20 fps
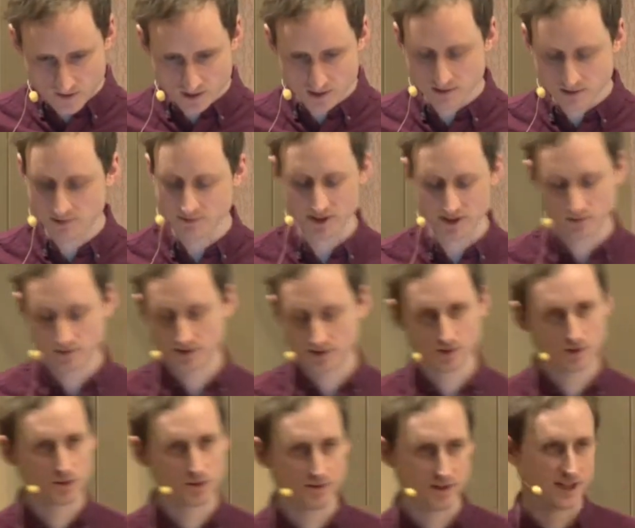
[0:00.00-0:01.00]
maybe I won't
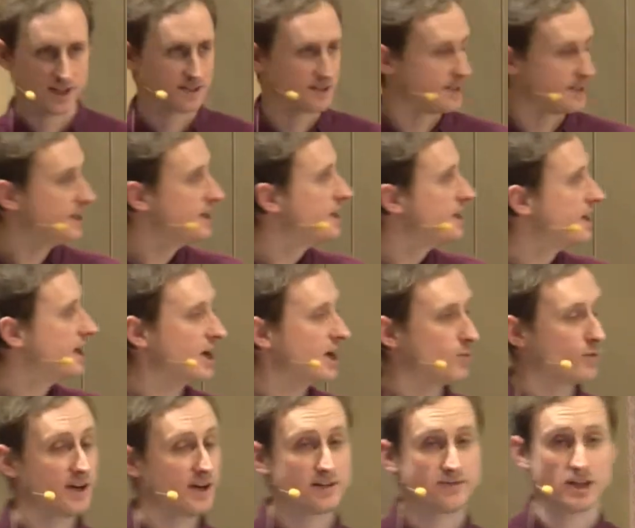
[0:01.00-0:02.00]
talk about it actually.
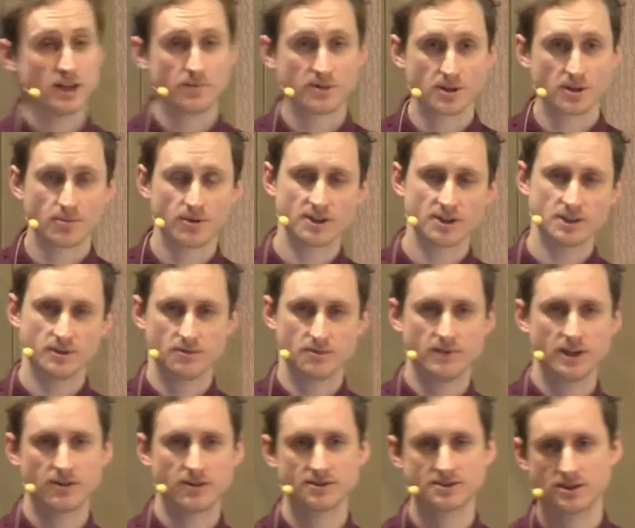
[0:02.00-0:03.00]
We're developing a project with
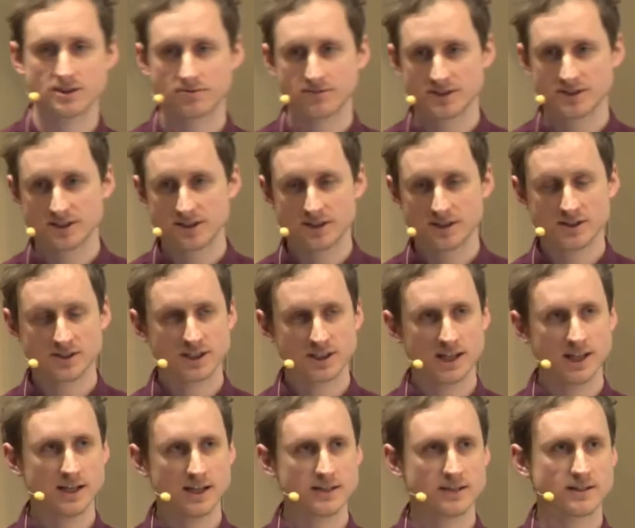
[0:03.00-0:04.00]
Microsoft Research
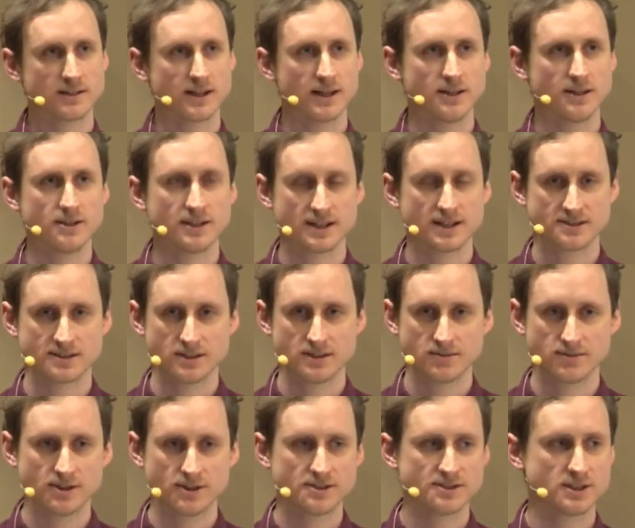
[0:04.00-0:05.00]
and Newcastle
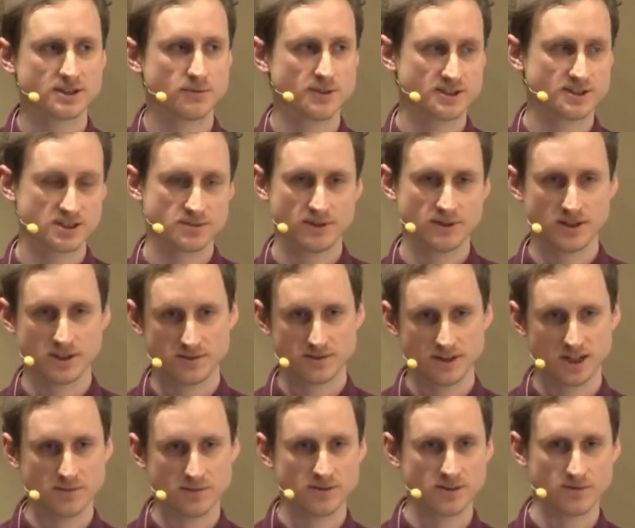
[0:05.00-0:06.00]
University, which is about the
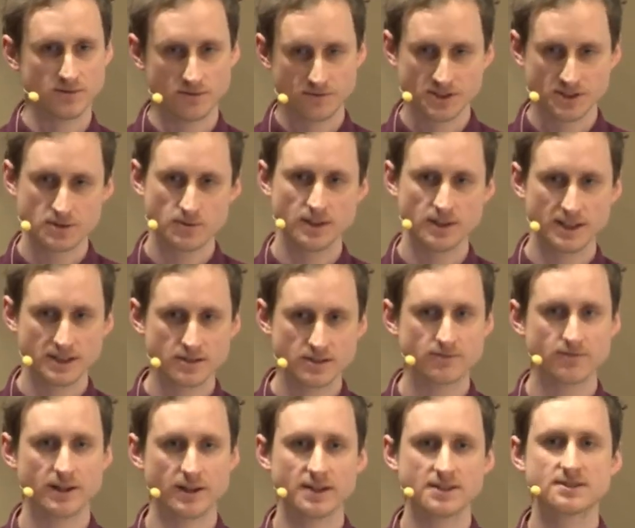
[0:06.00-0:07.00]
development of a visual
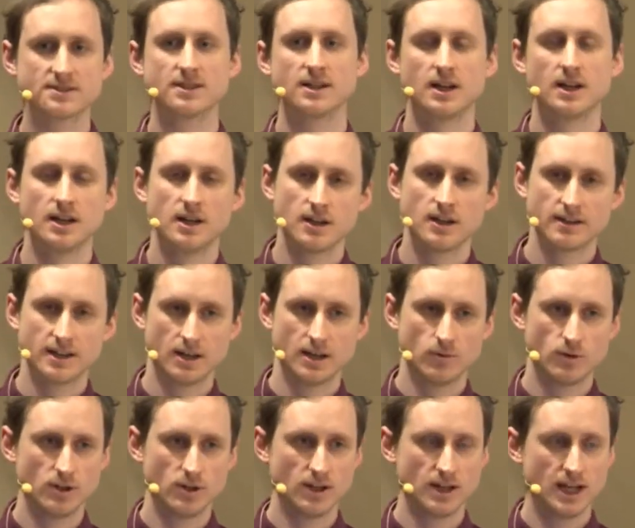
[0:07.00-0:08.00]
interface that
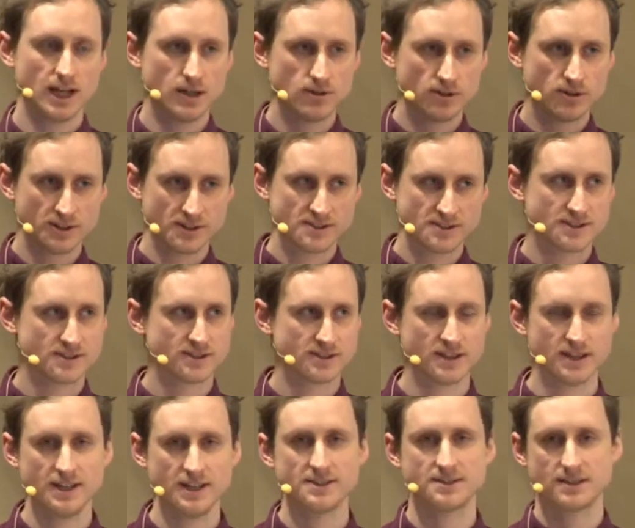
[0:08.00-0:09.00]
will allow audiences to
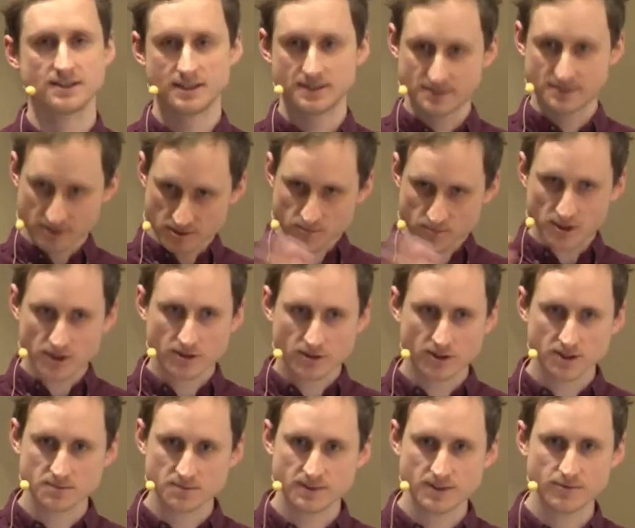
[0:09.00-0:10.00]
easily stumble
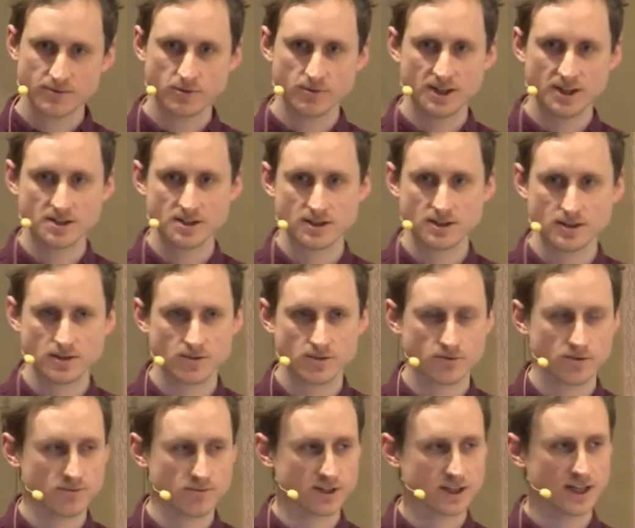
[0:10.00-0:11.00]
across information
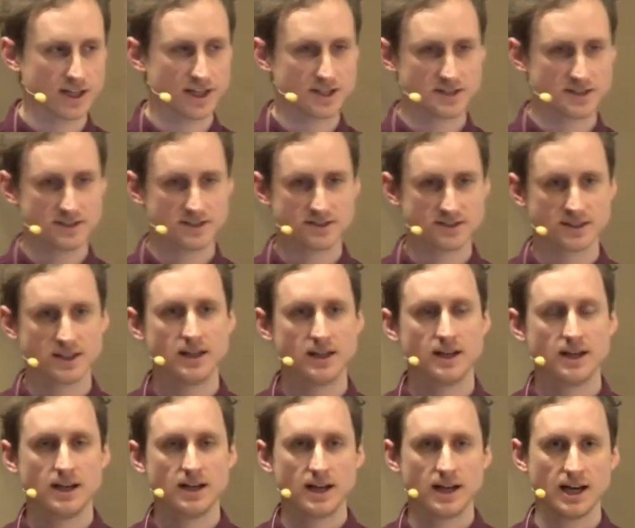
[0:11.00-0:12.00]
from their collections.
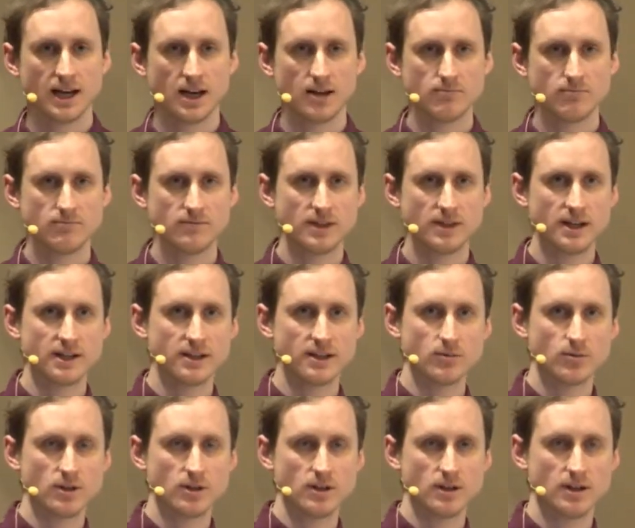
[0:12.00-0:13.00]
And it
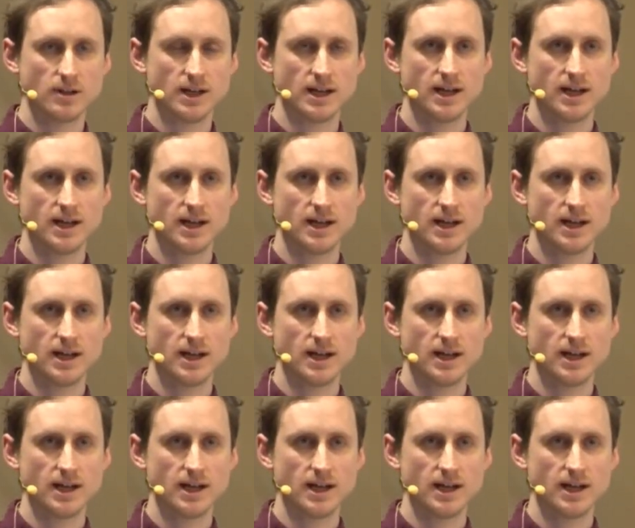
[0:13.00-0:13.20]
will